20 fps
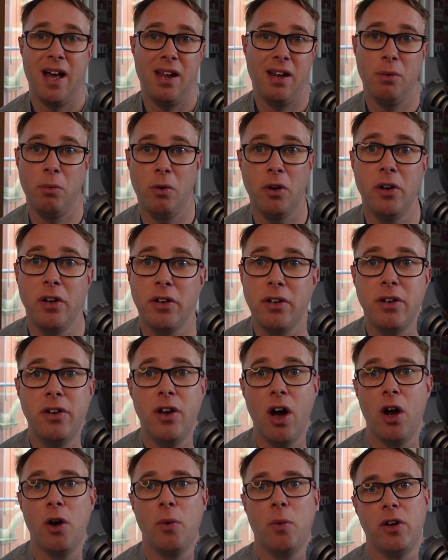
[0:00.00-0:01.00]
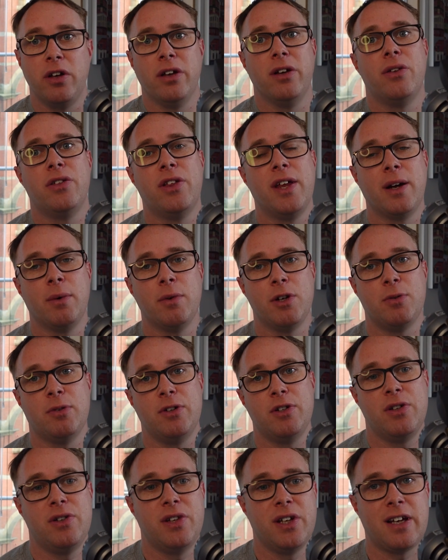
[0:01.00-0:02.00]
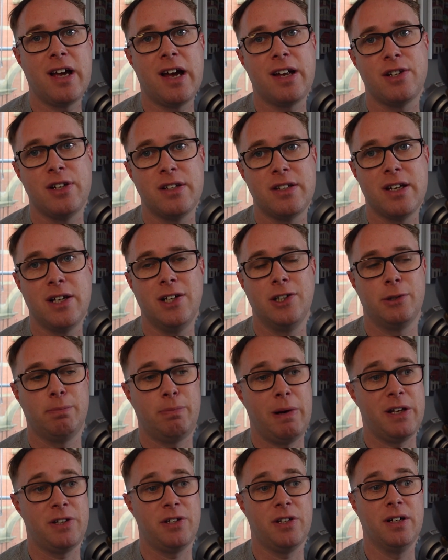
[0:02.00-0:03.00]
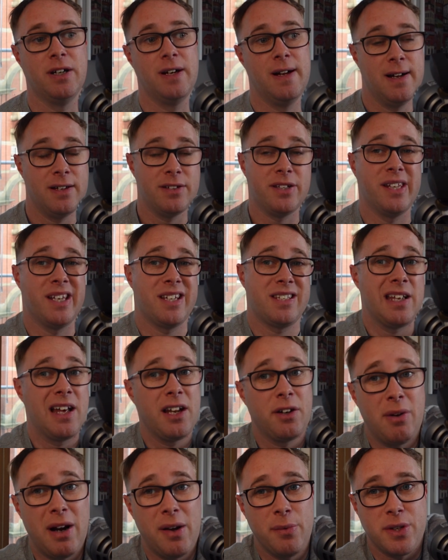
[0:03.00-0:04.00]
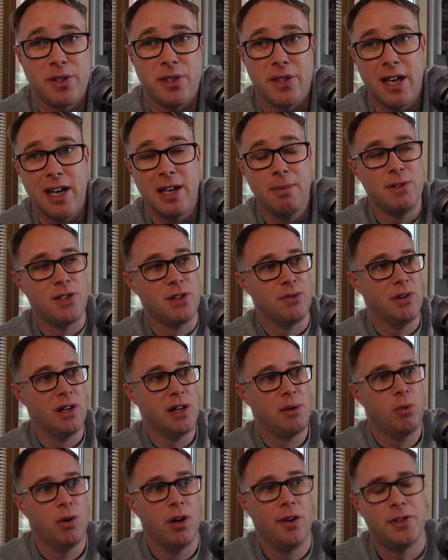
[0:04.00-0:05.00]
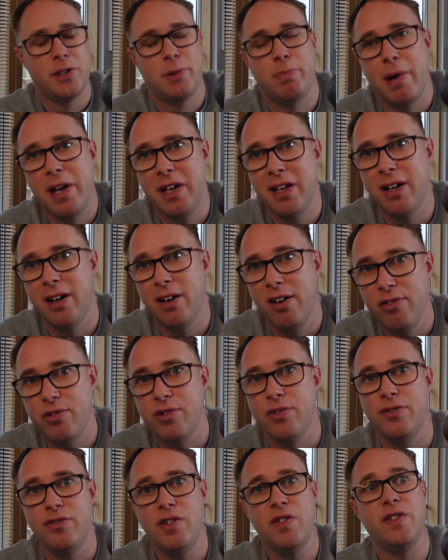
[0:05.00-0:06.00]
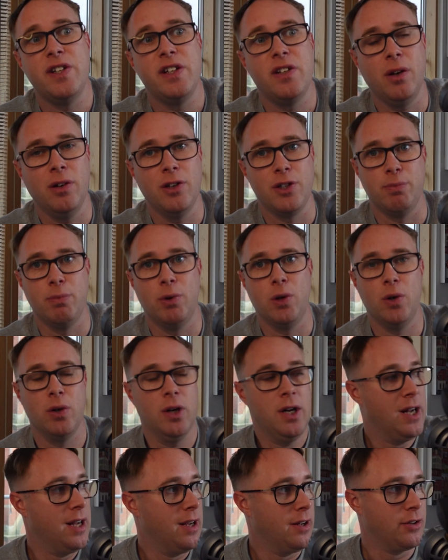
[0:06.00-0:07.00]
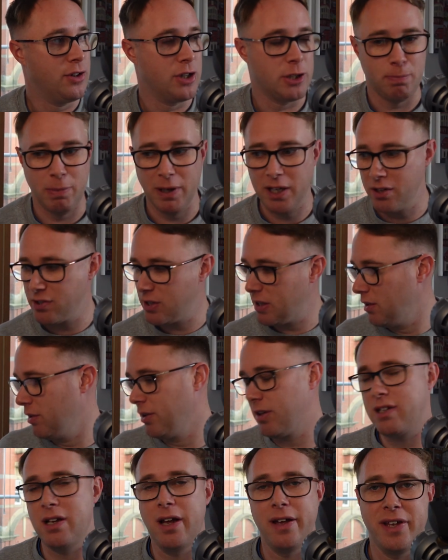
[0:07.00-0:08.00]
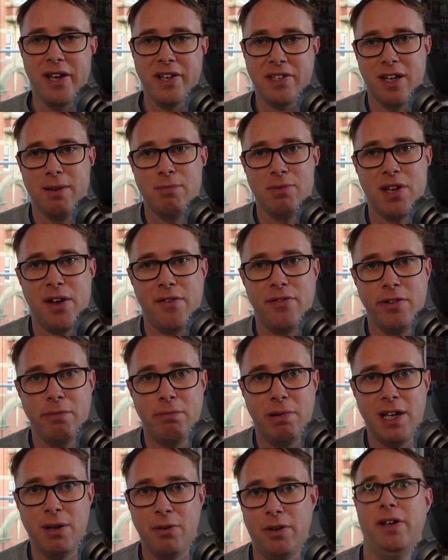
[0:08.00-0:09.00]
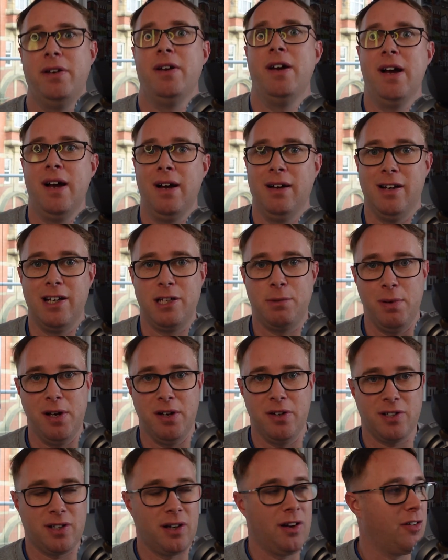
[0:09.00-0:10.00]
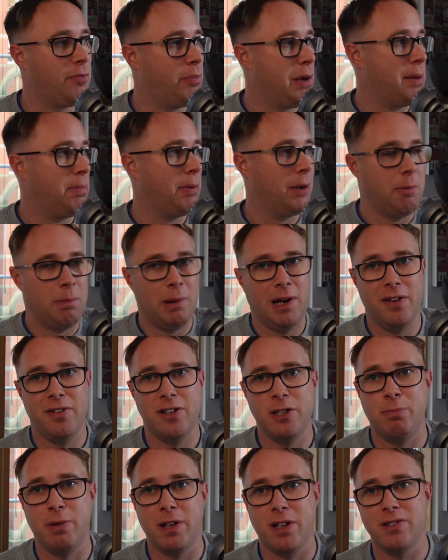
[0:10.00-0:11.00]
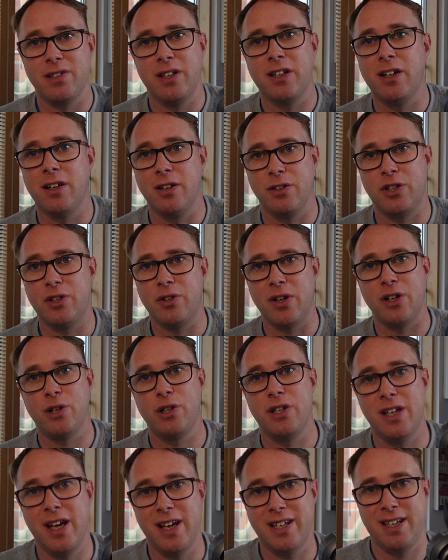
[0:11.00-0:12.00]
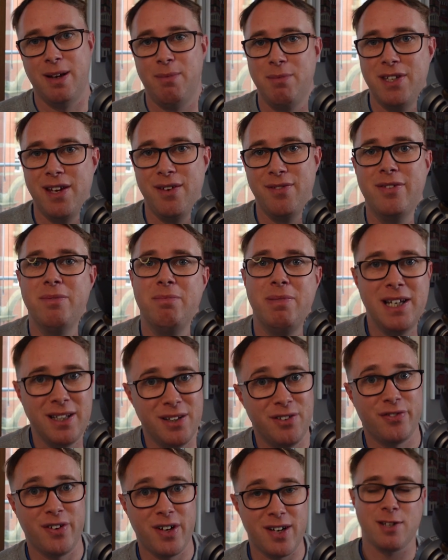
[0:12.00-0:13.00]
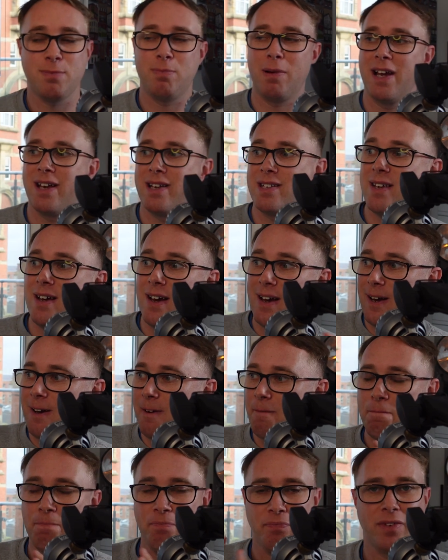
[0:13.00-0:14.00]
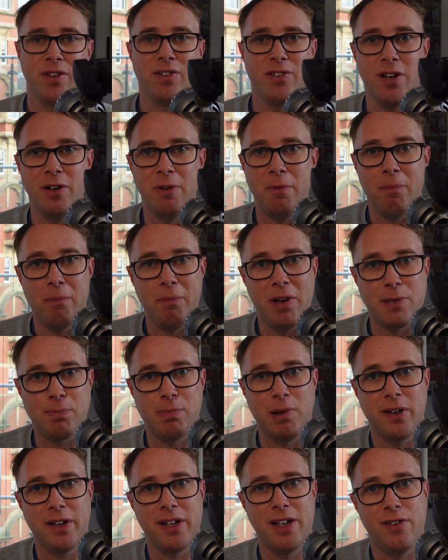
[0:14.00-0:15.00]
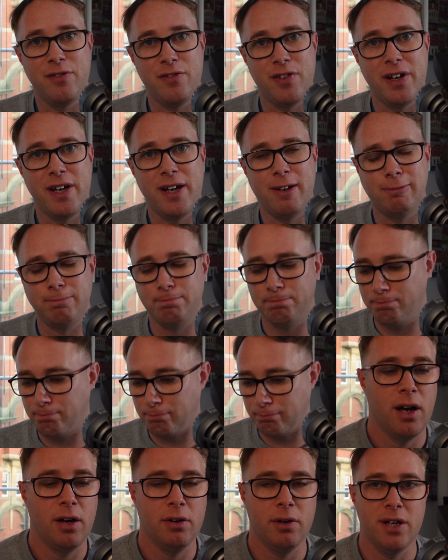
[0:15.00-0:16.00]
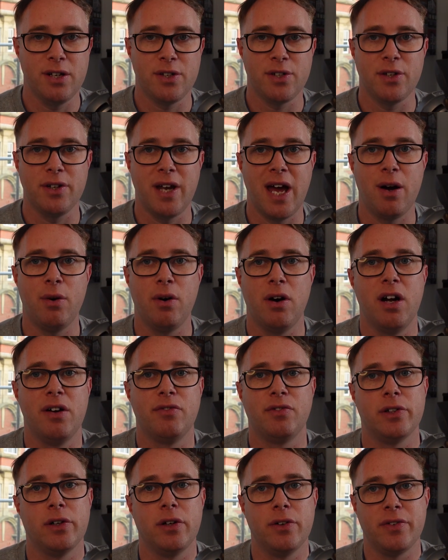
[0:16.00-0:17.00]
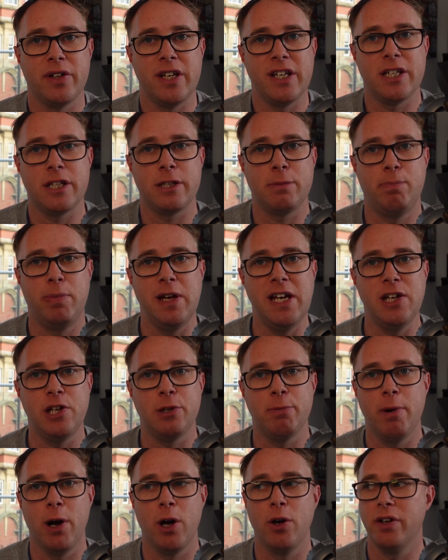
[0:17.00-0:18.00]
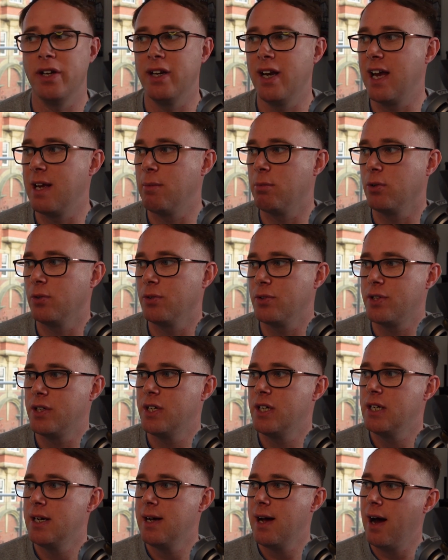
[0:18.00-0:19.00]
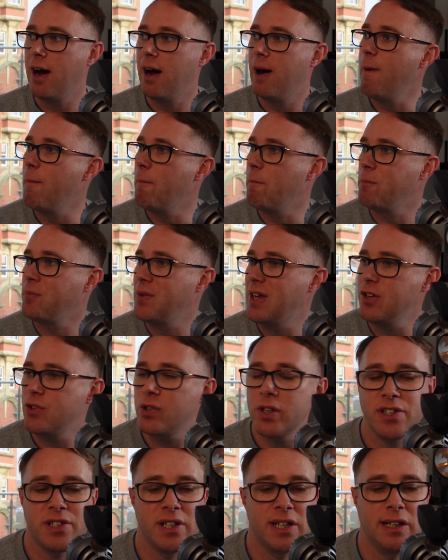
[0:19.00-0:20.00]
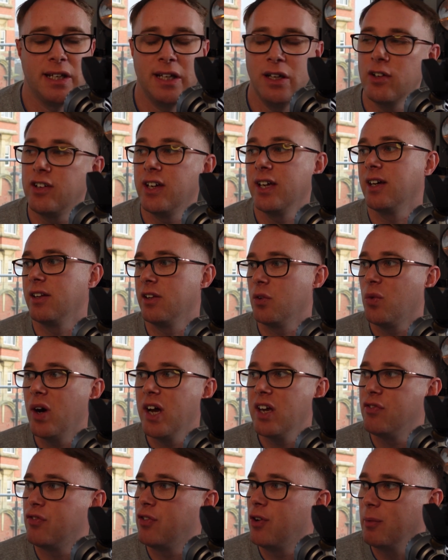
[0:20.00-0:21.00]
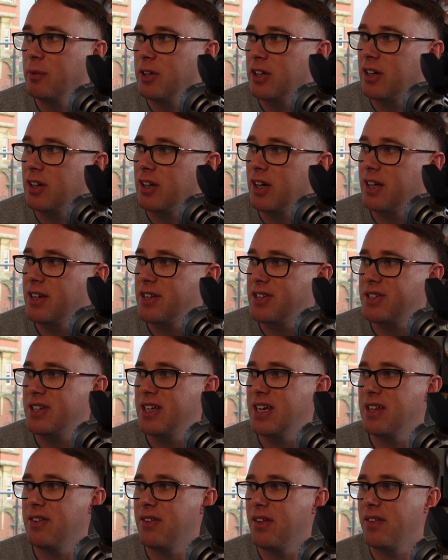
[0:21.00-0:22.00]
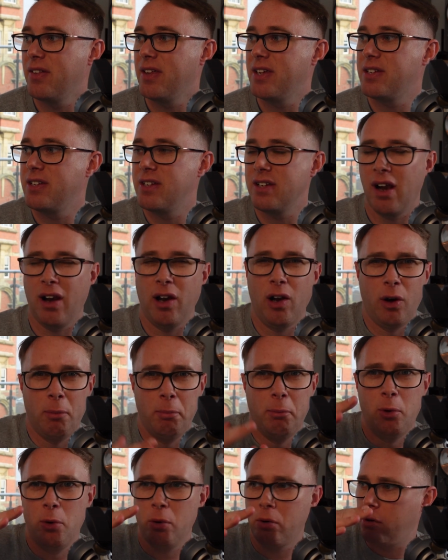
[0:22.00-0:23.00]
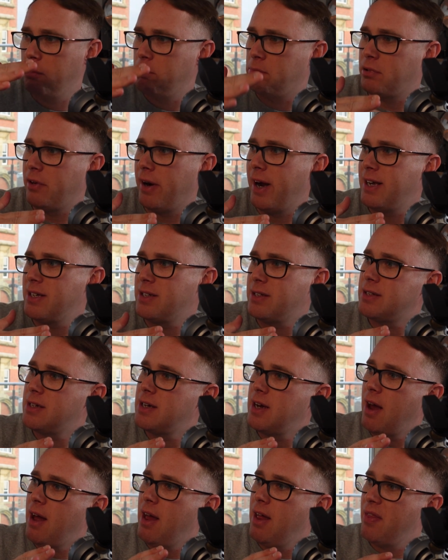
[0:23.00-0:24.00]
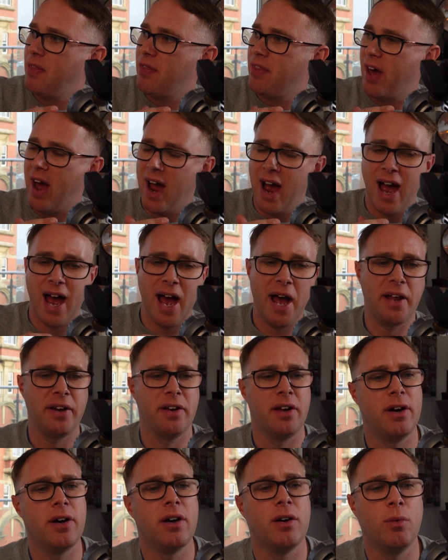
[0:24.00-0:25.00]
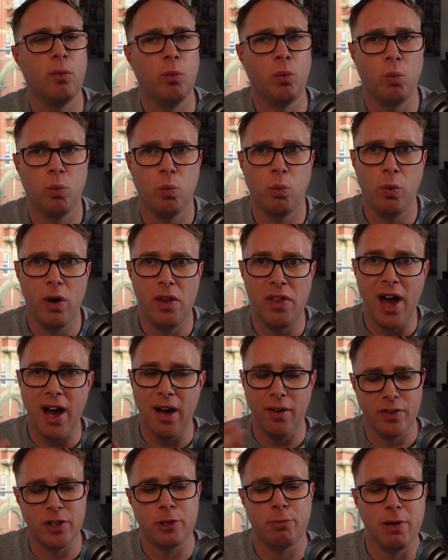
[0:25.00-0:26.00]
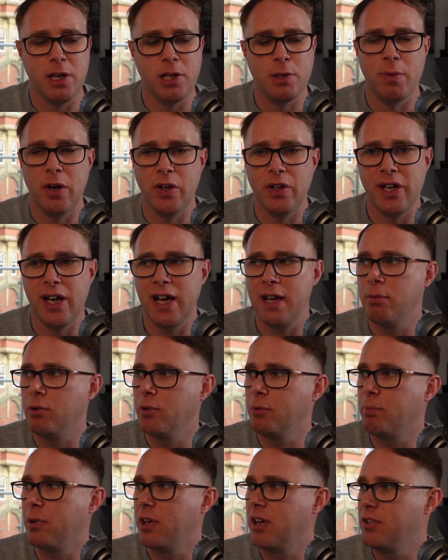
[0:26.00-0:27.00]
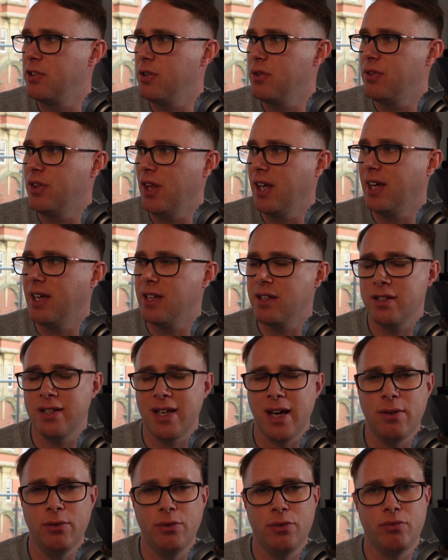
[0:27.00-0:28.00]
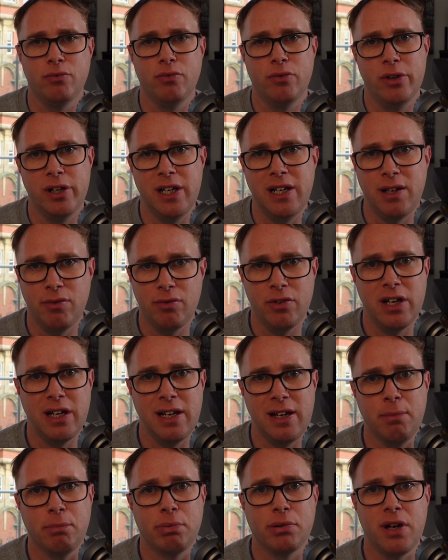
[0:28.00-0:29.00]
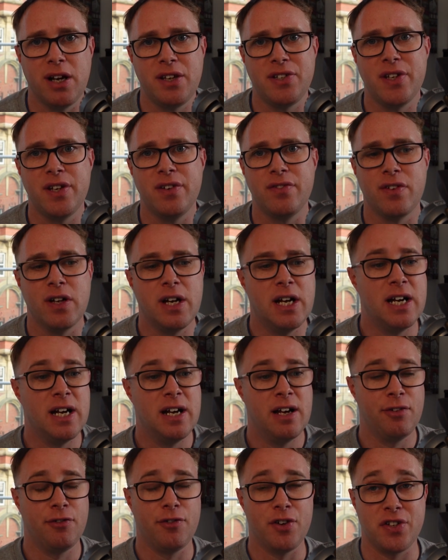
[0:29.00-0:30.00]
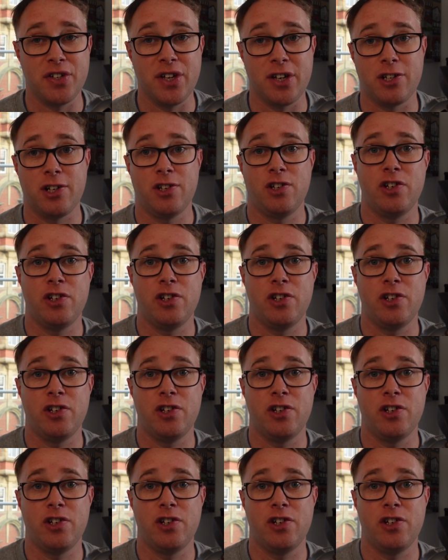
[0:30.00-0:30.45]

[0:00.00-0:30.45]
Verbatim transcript: And I want to know what you think. Which one do you think actually sounds better? Do they sound around the same? Is it really worth spending $150 more just because it looks like the SM7B? When let's be honest, a lot of people are buying this because they can't stretch to the SM7B in the first place. So let's plug it in and find out. All right, so now I've got the speech mode enabled. Um, interestingly, looking at the waveform, you can kind of see that this is a lot more compressed than without the speech mode enabled, but I do think it sounds really, really impressive for such a